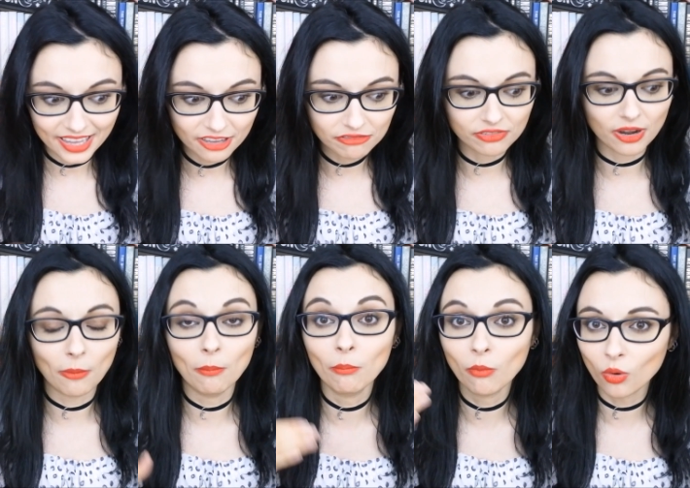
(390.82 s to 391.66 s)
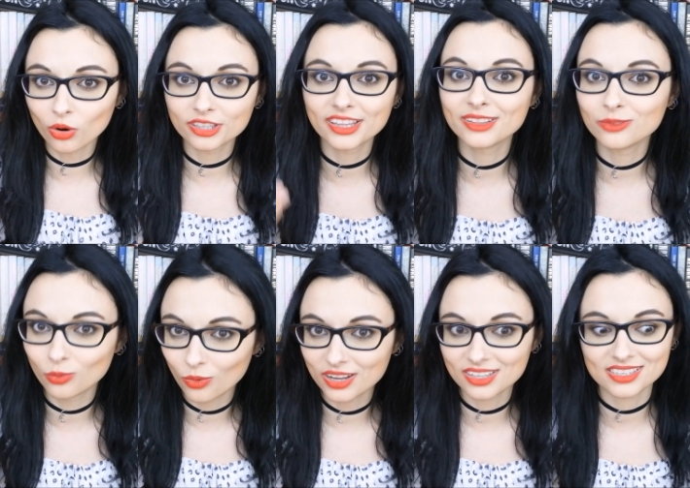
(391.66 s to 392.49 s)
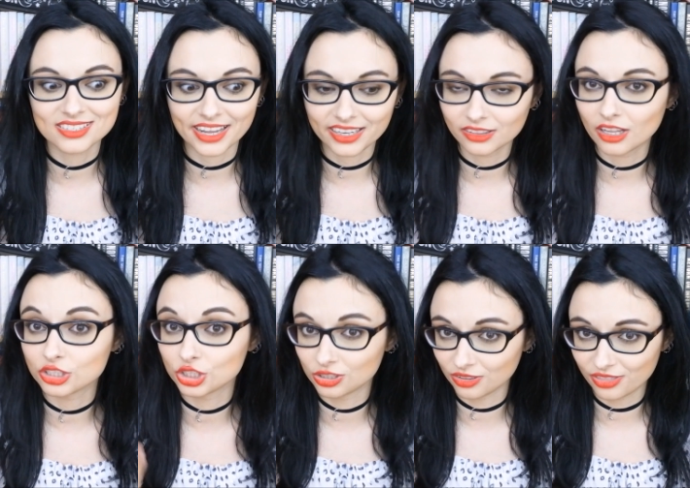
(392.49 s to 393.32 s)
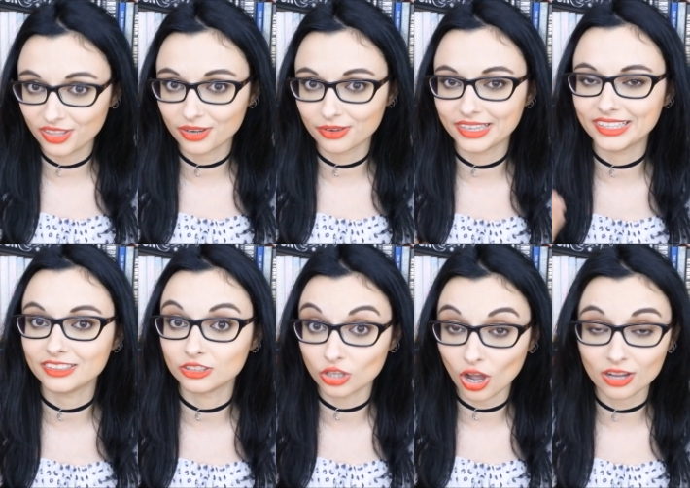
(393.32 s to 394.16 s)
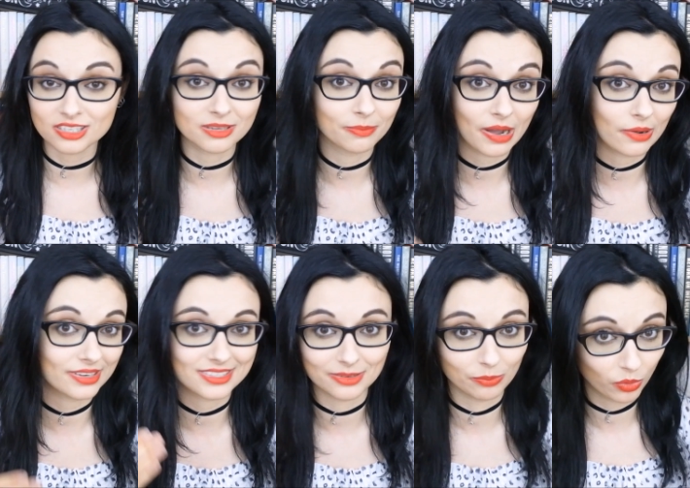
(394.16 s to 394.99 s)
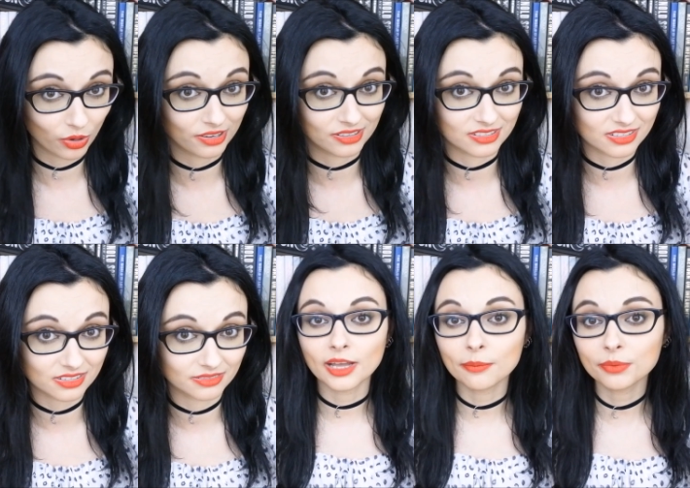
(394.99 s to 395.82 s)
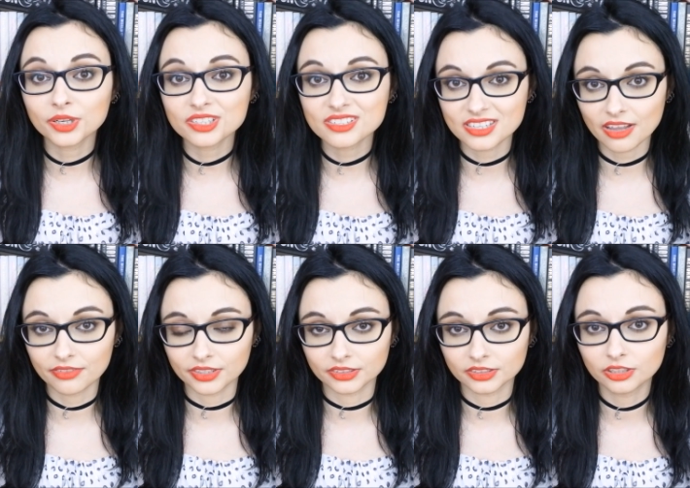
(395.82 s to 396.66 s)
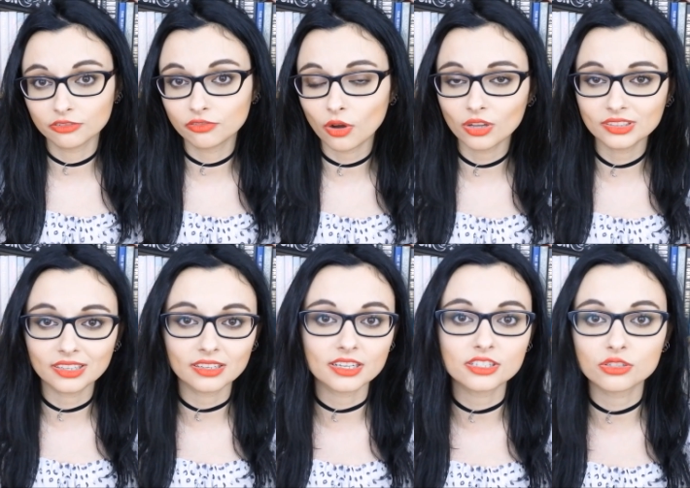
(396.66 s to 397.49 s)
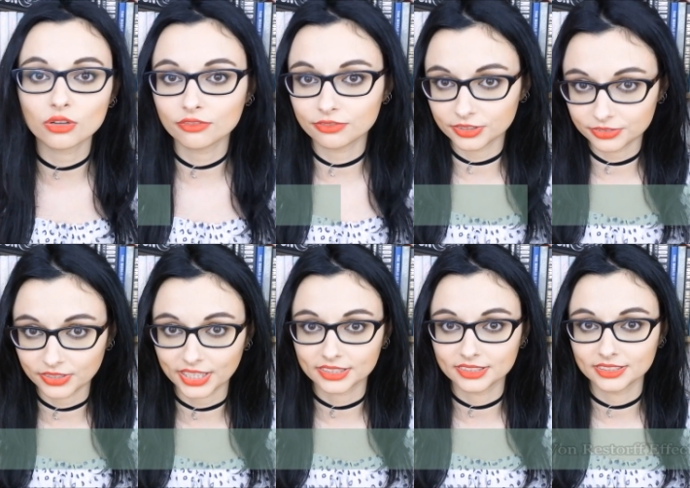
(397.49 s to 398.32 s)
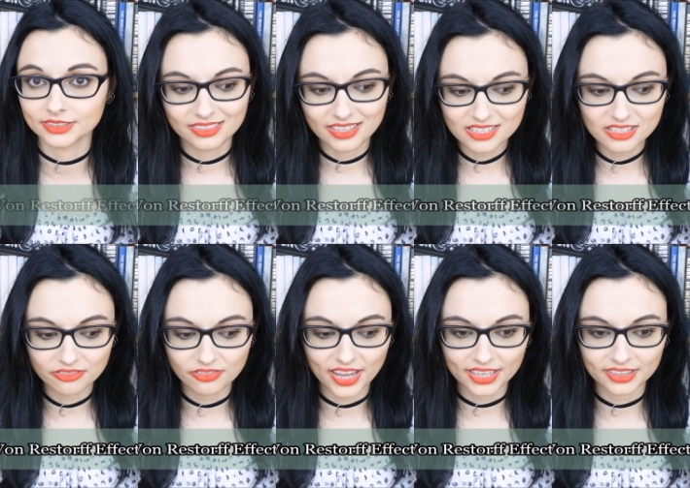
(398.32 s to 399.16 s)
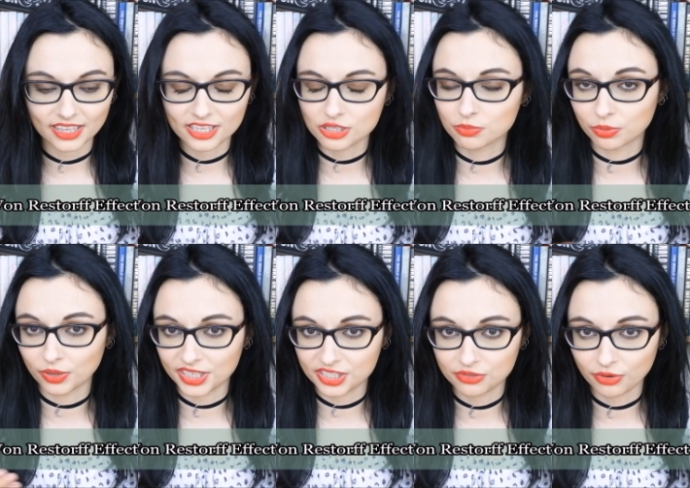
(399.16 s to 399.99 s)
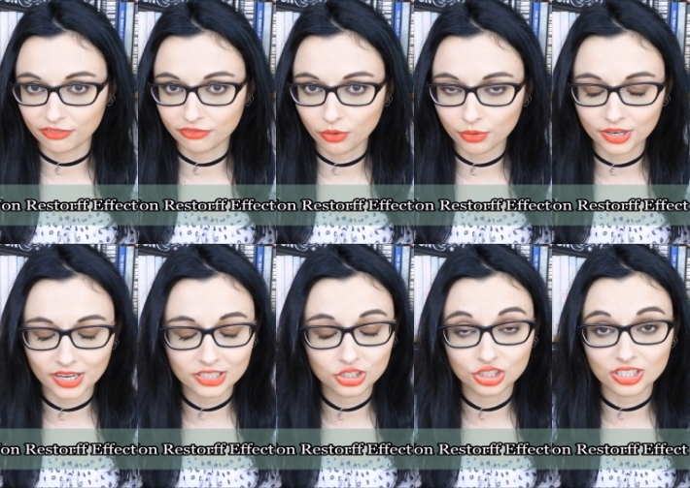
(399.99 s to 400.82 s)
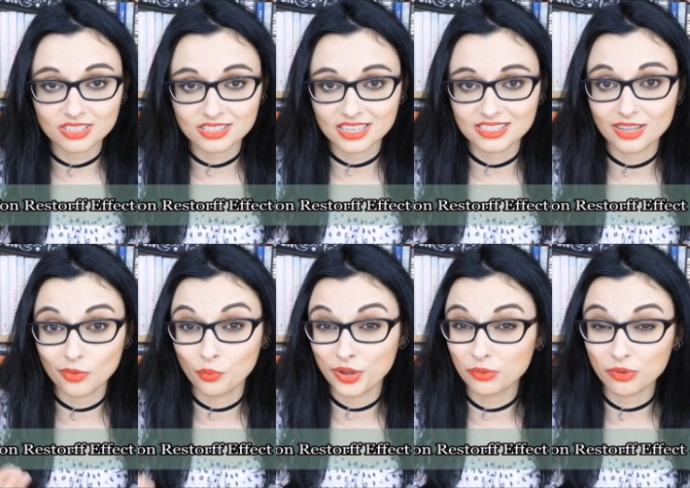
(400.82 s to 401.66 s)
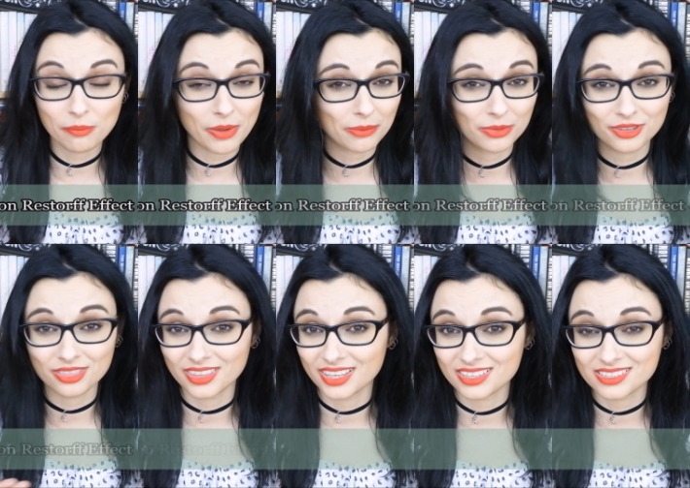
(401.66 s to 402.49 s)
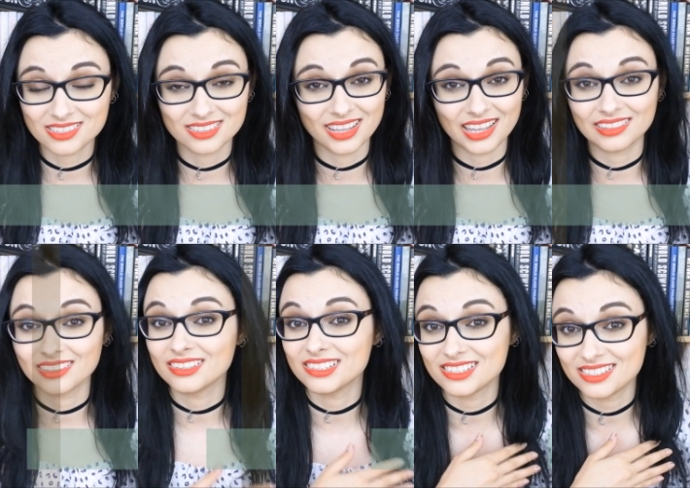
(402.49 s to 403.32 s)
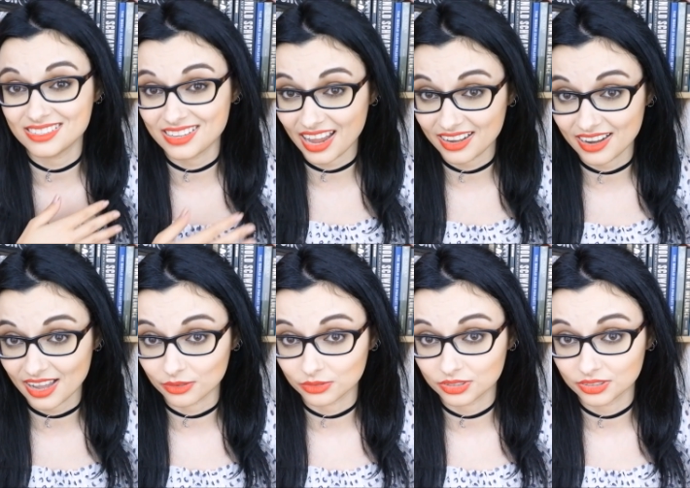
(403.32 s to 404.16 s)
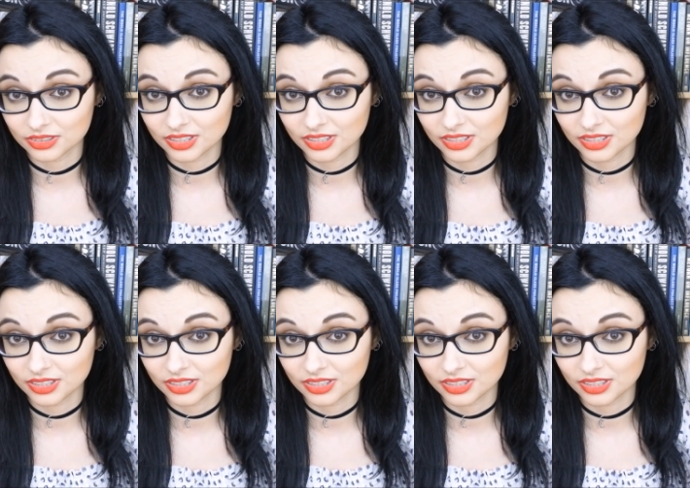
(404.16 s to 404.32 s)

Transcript: if more than one psychological theory talks about its importance. Number seven, the von Restorff effect. This effect is pretty straightforward. It just says that we remember things that stand out.